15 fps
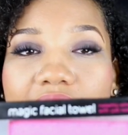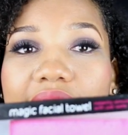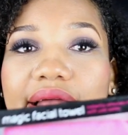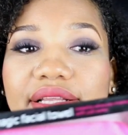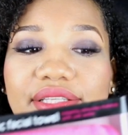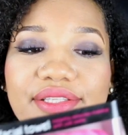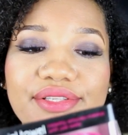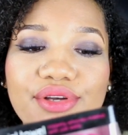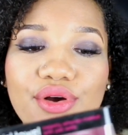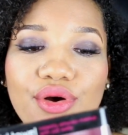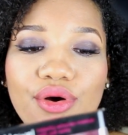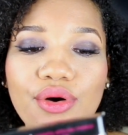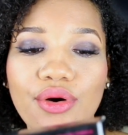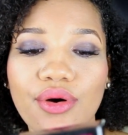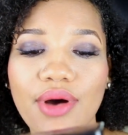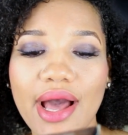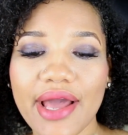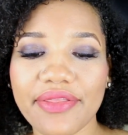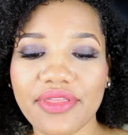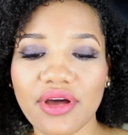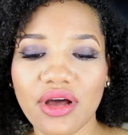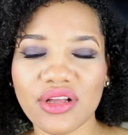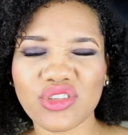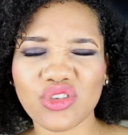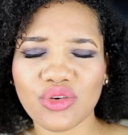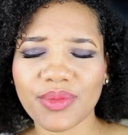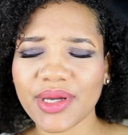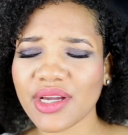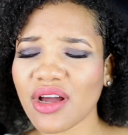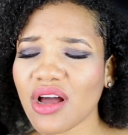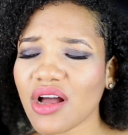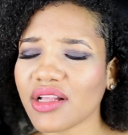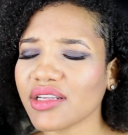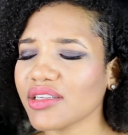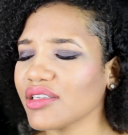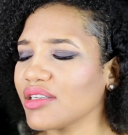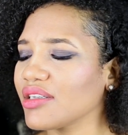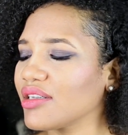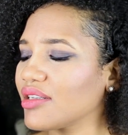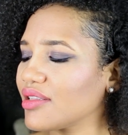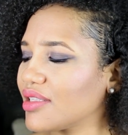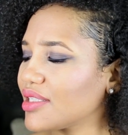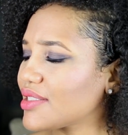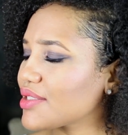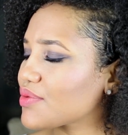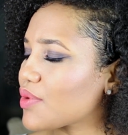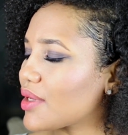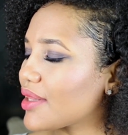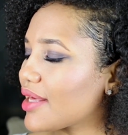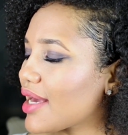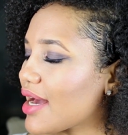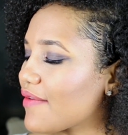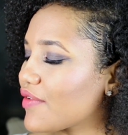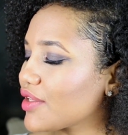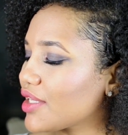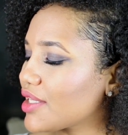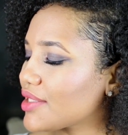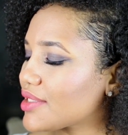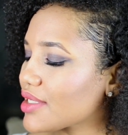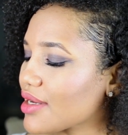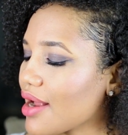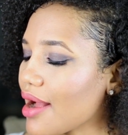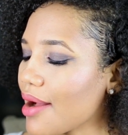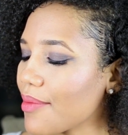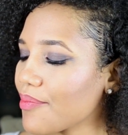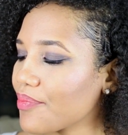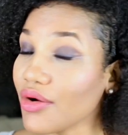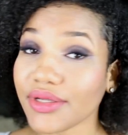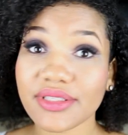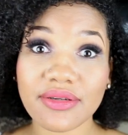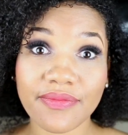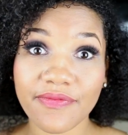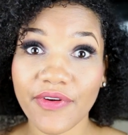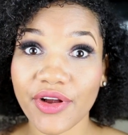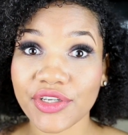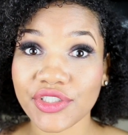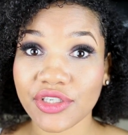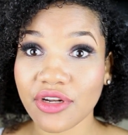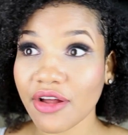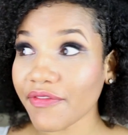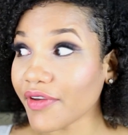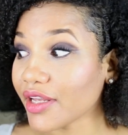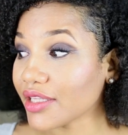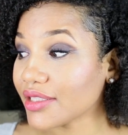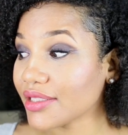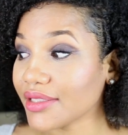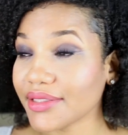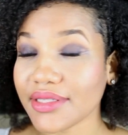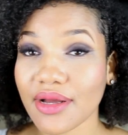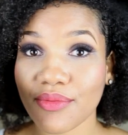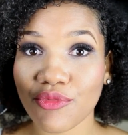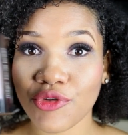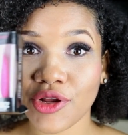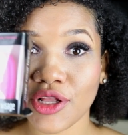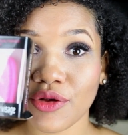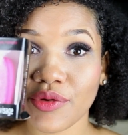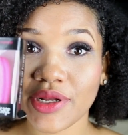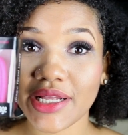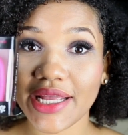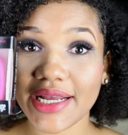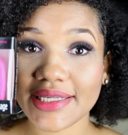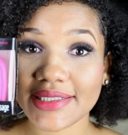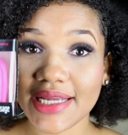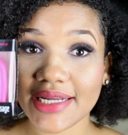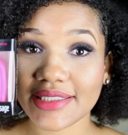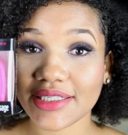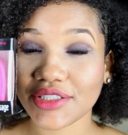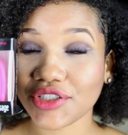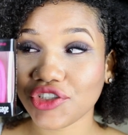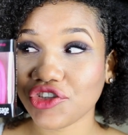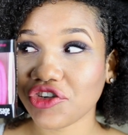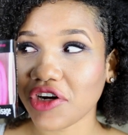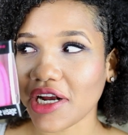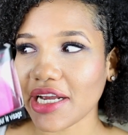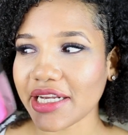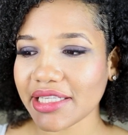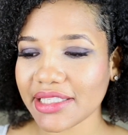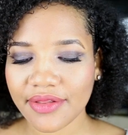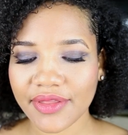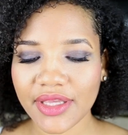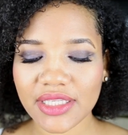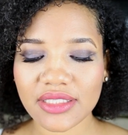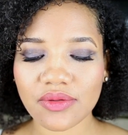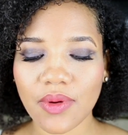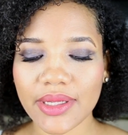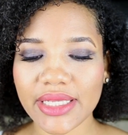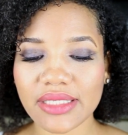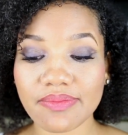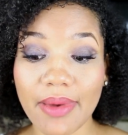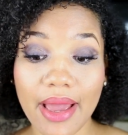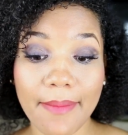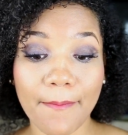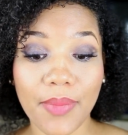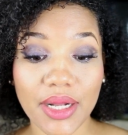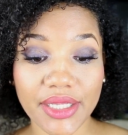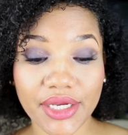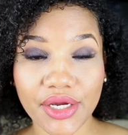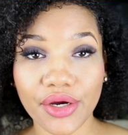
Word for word: and so I thought, oh my god, this is what they have on Instagram, or some version of it. So I'm really excited to try it. This one is by Body